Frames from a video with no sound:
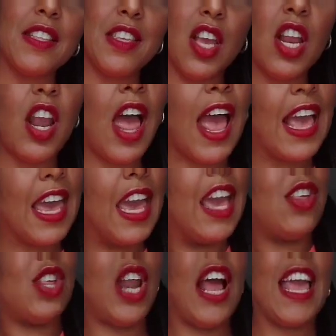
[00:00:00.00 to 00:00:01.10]
think? Do you like
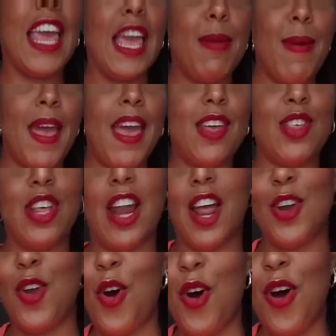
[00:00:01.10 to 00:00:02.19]
it? Shall I keep it? Shall
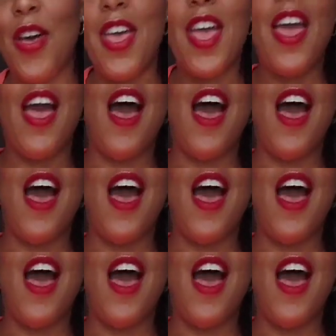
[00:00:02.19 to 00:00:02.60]
I not?